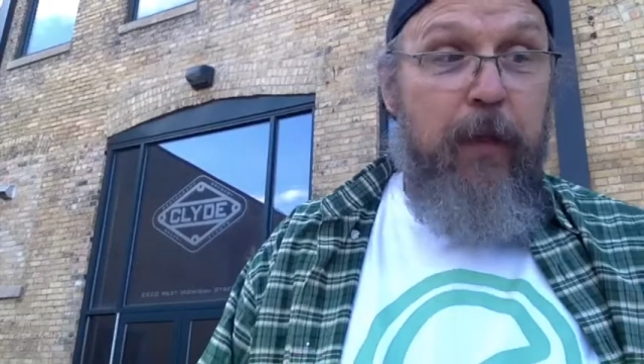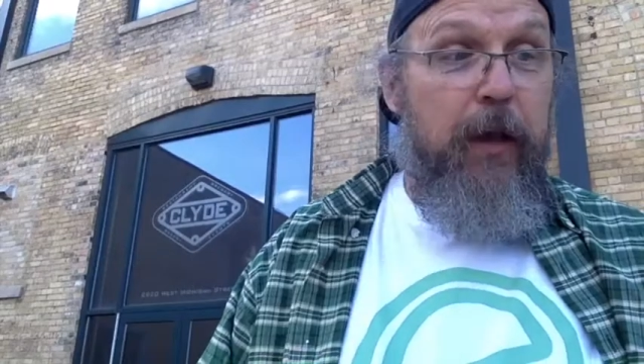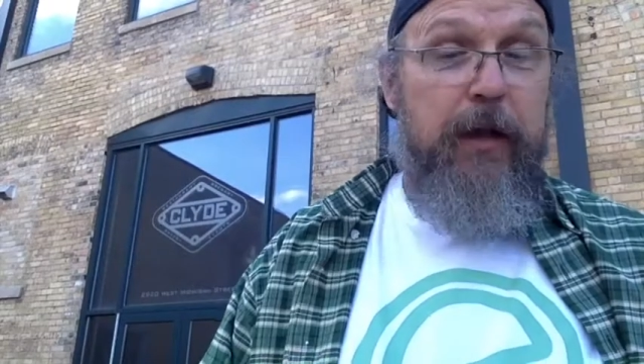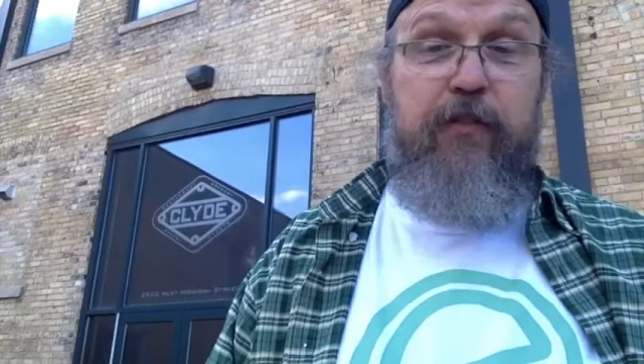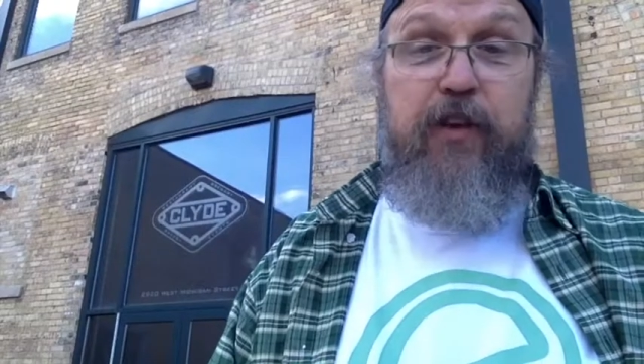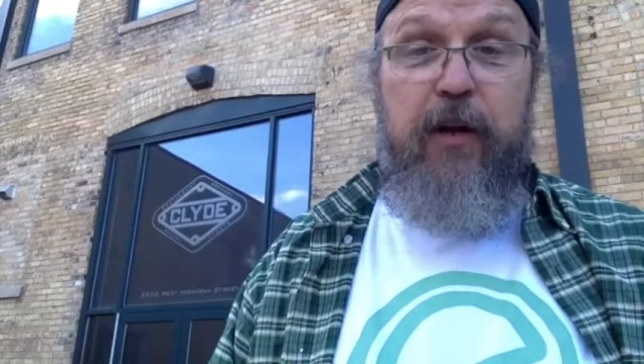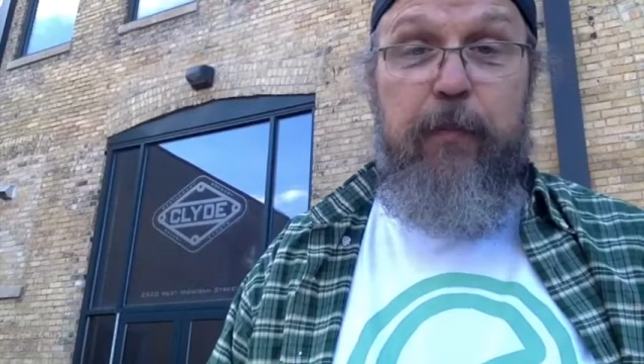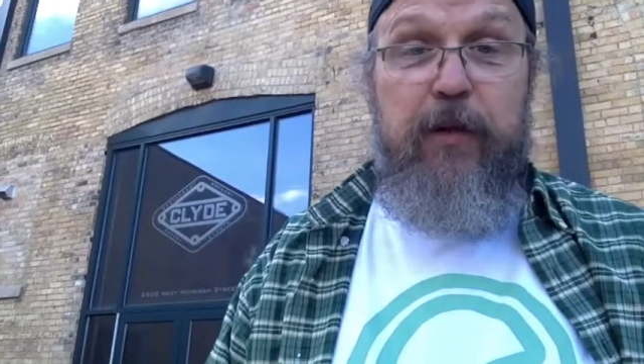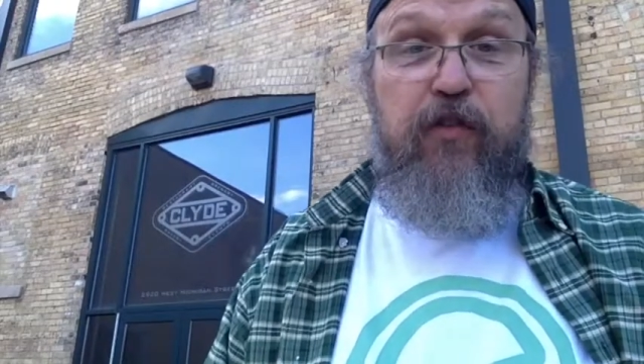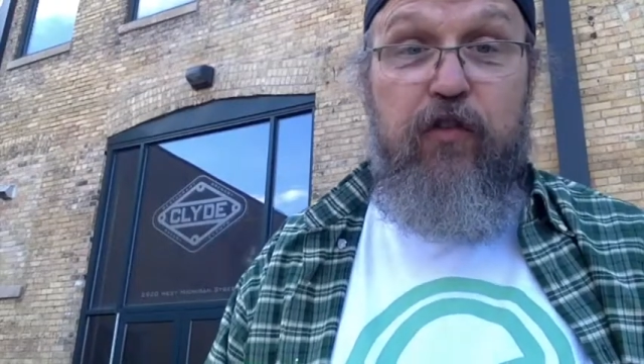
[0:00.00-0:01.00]
It's going to
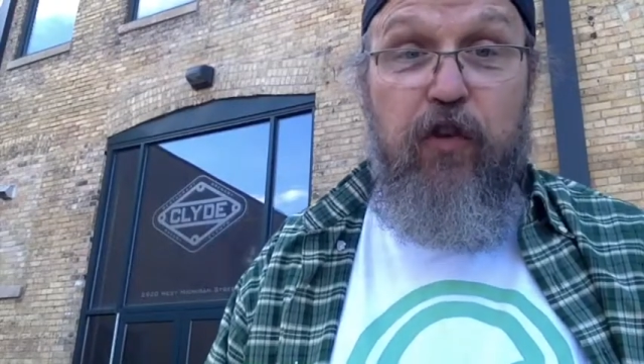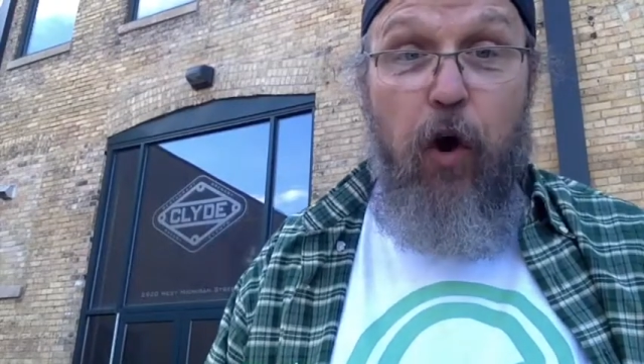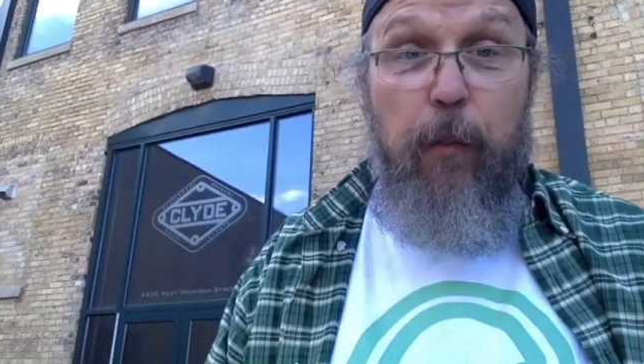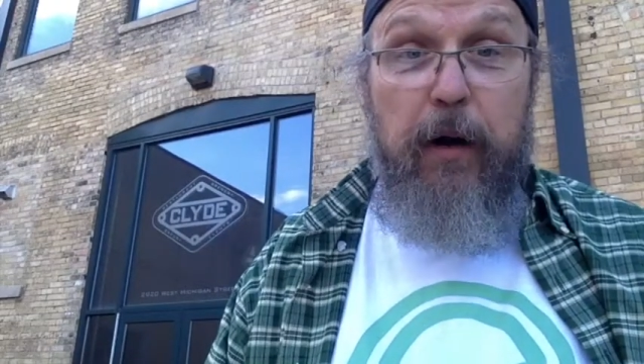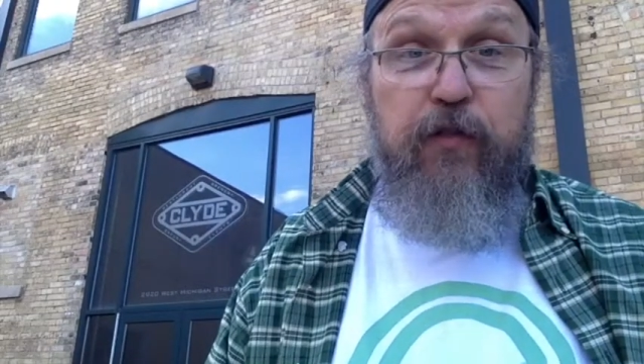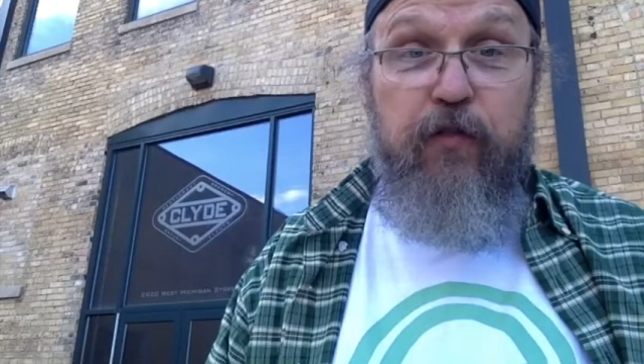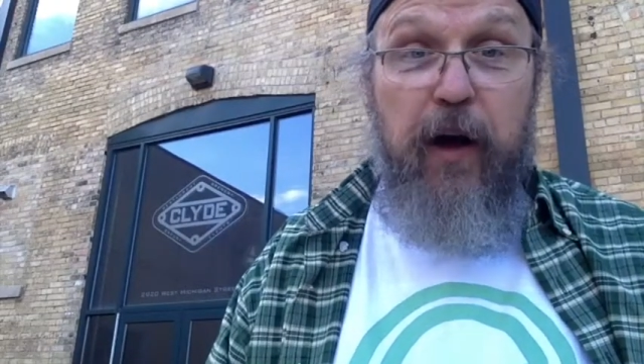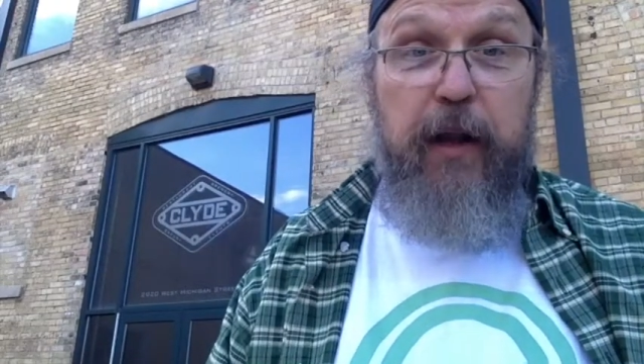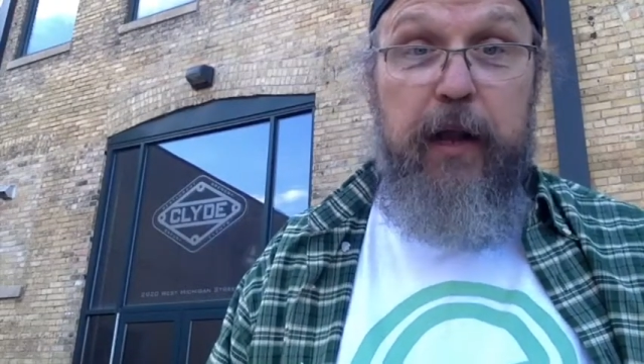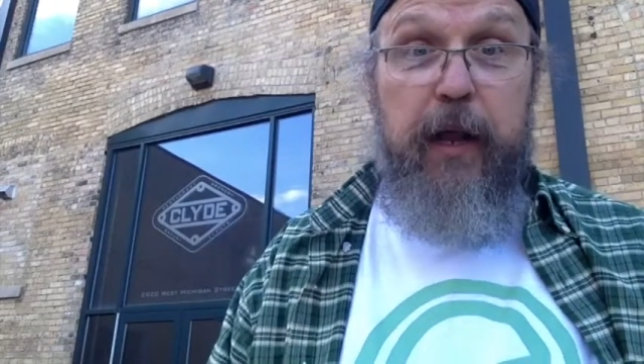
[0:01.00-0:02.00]
be so much
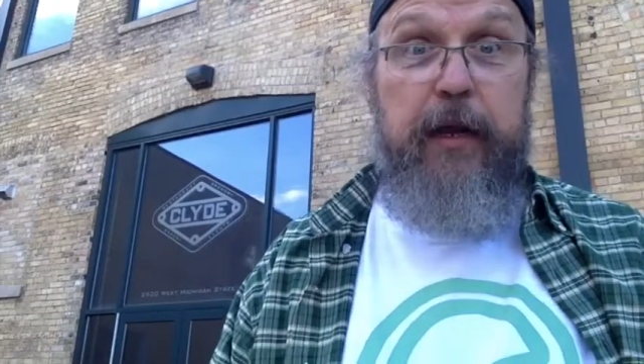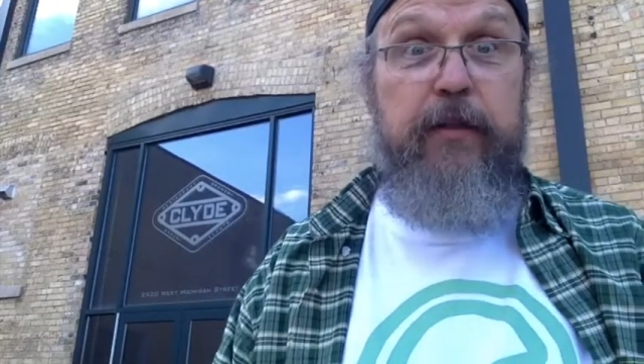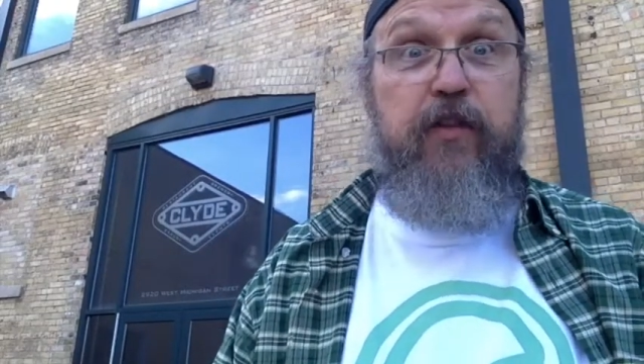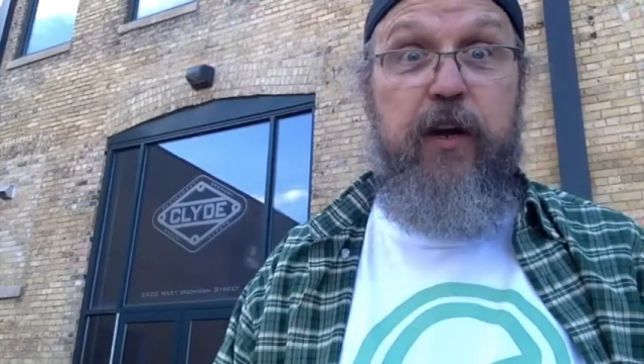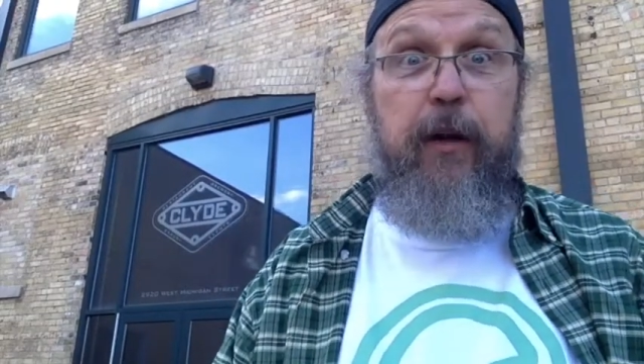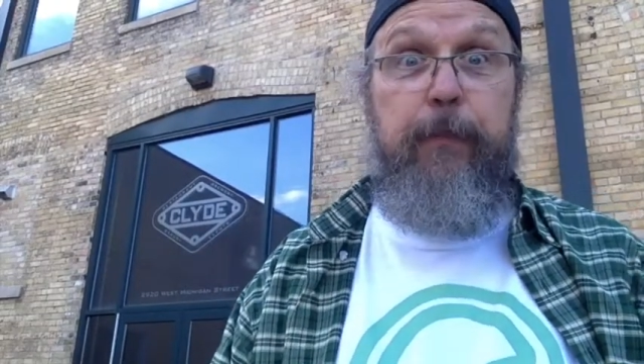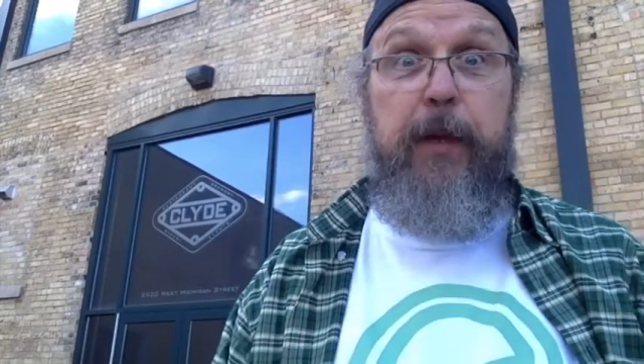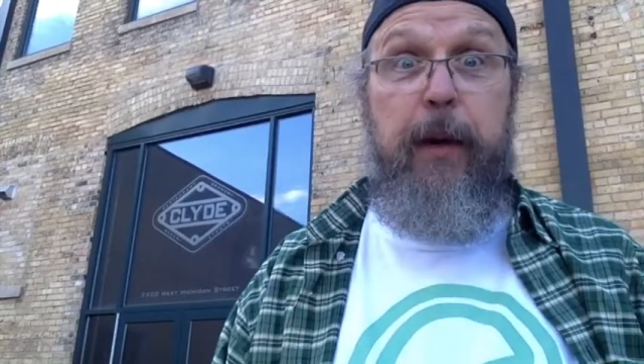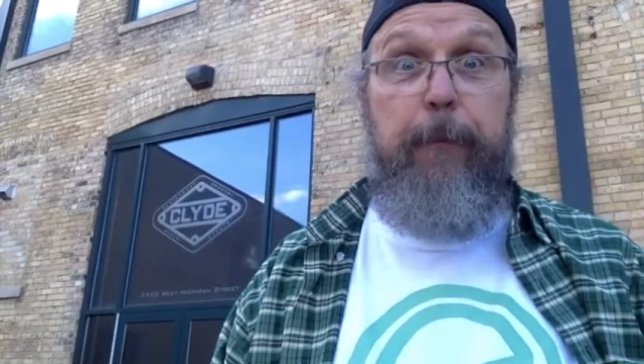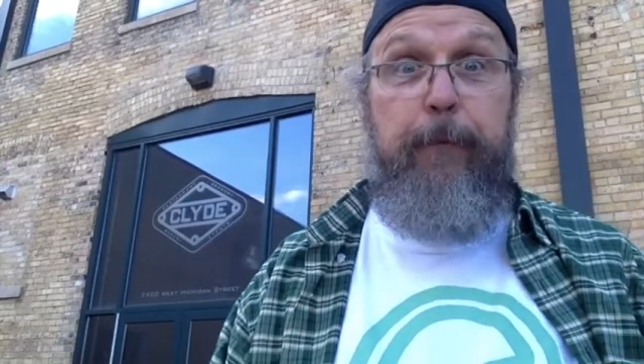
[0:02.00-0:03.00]
fun, and it's going to
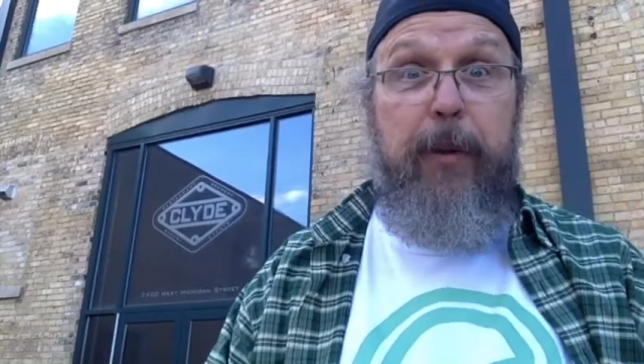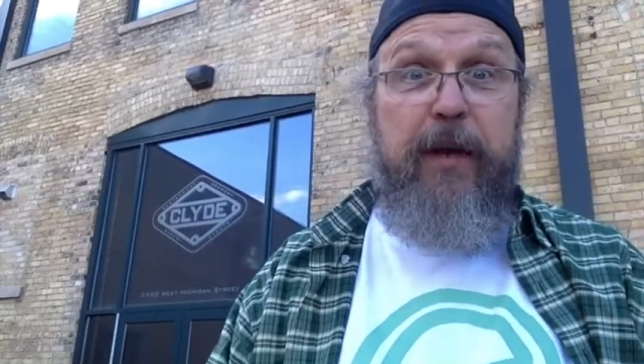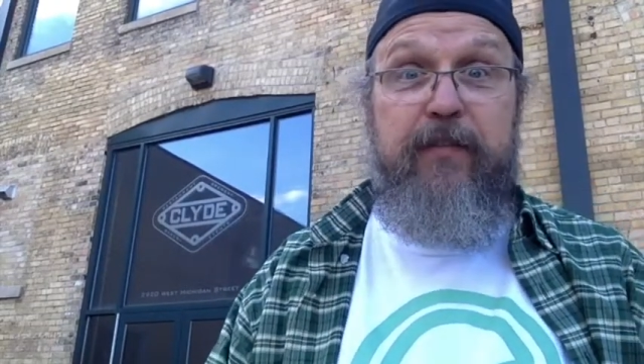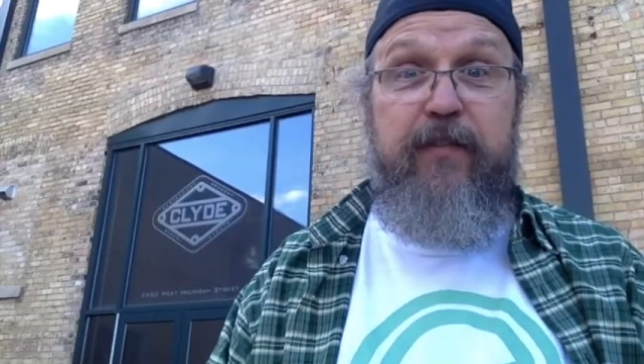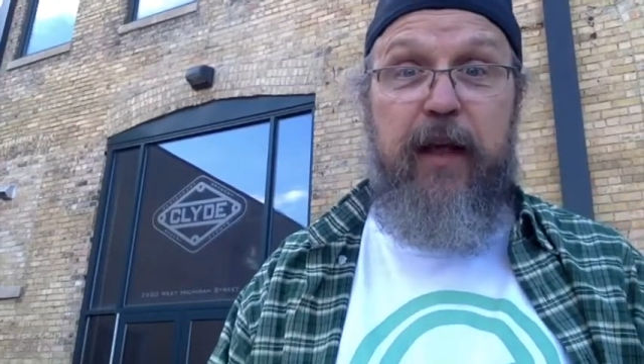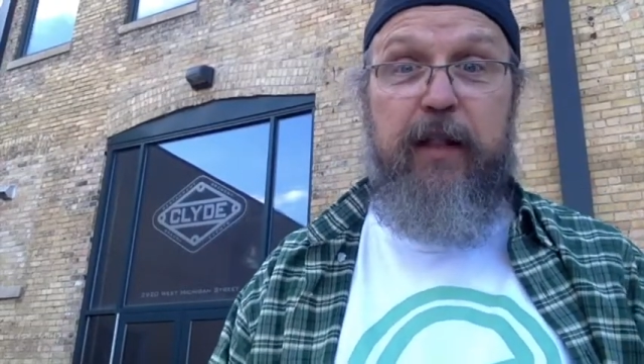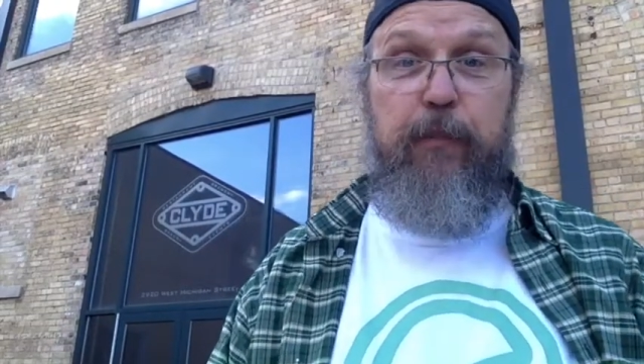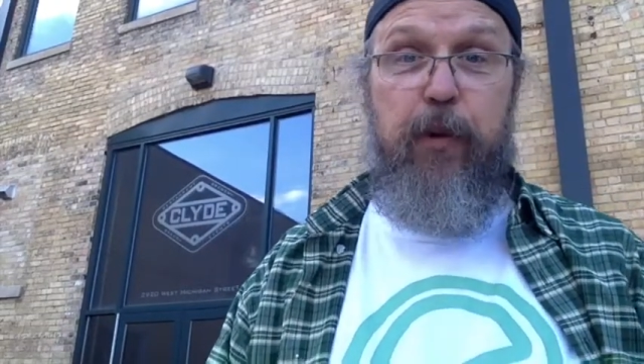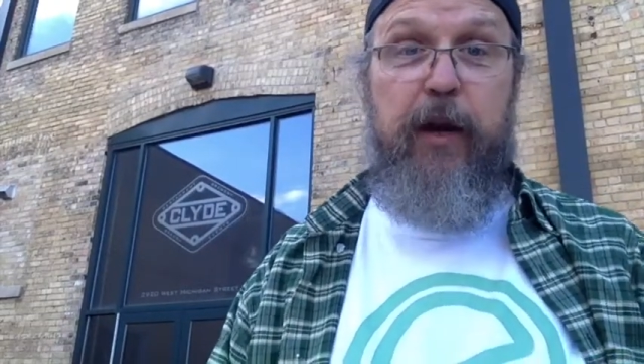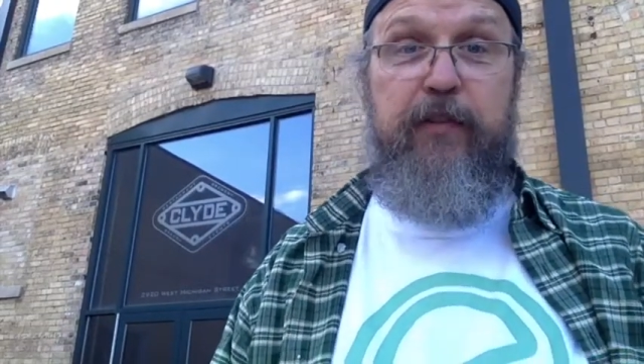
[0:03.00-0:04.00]
be a big
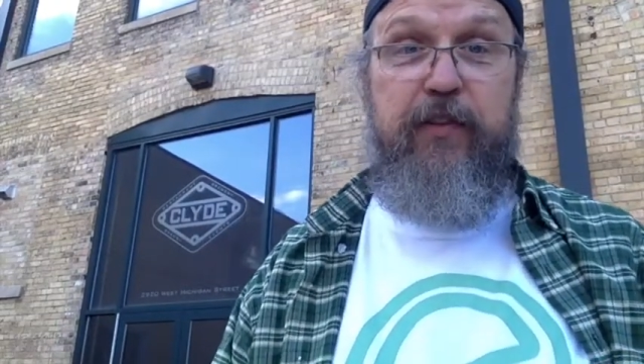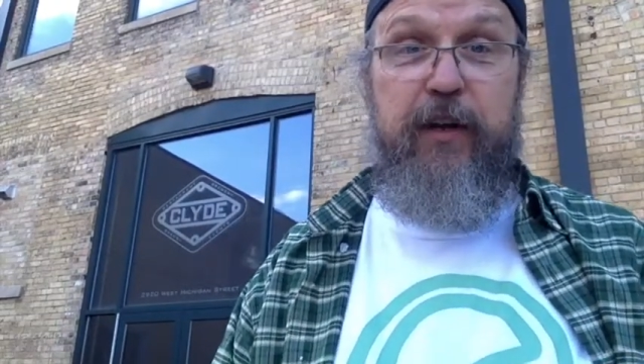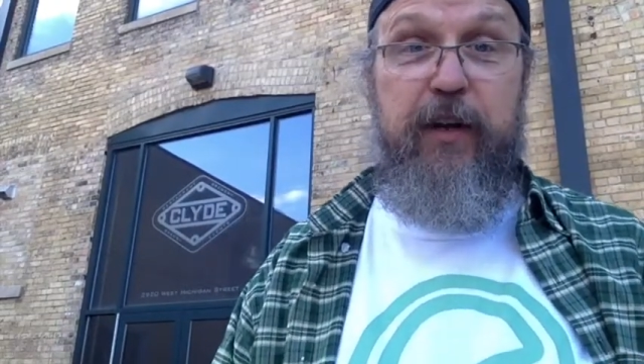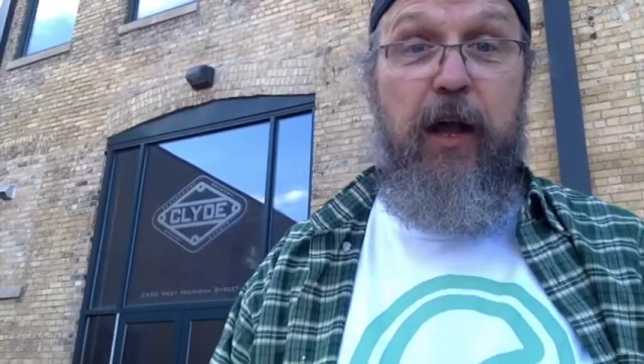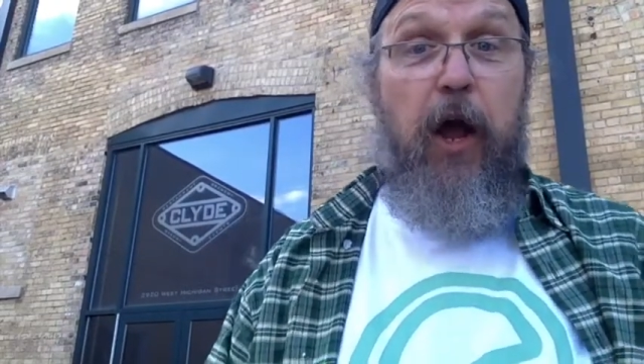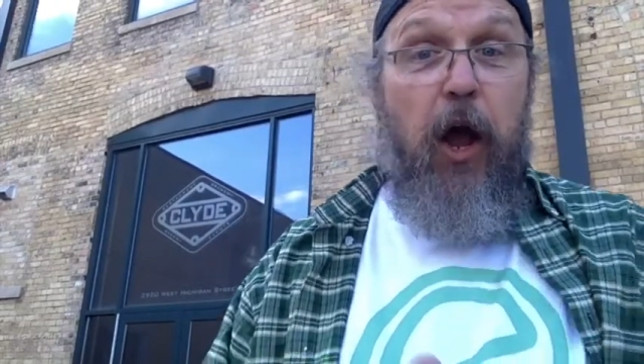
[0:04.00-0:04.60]
celebration